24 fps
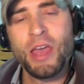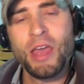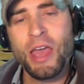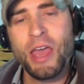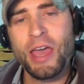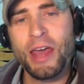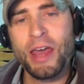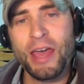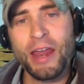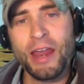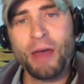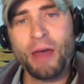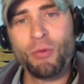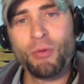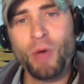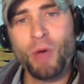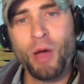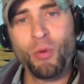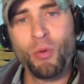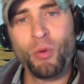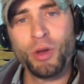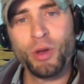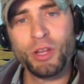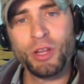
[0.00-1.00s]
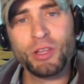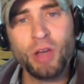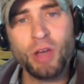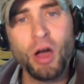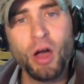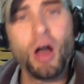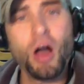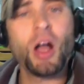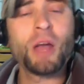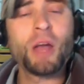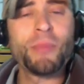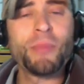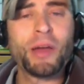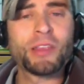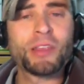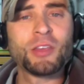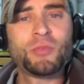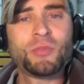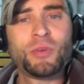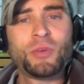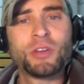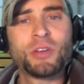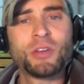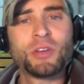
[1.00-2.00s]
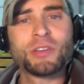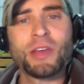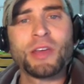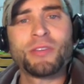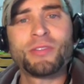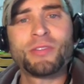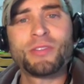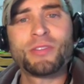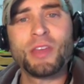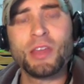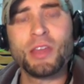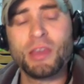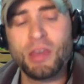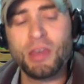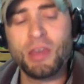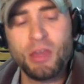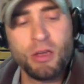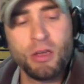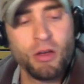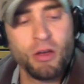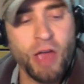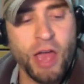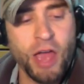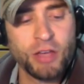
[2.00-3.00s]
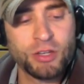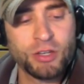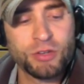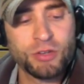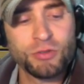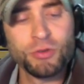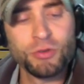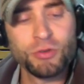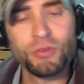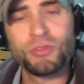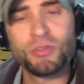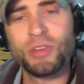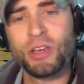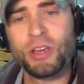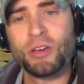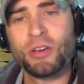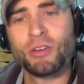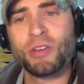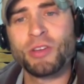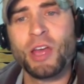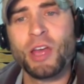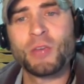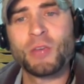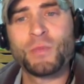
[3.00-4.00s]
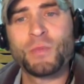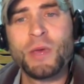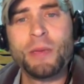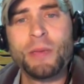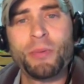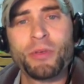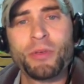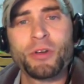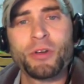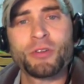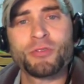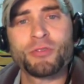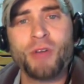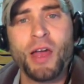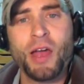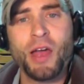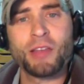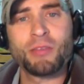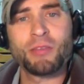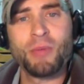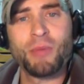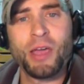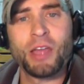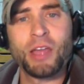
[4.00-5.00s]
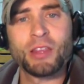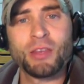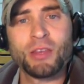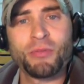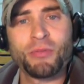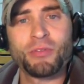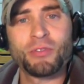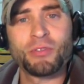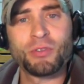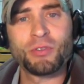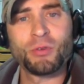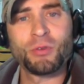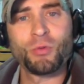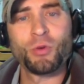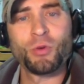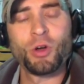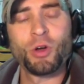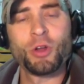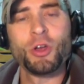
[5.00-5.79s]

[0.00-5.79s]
and I want to talk about this because I think here as truth seekers, as people that are trying to make a difference in the world,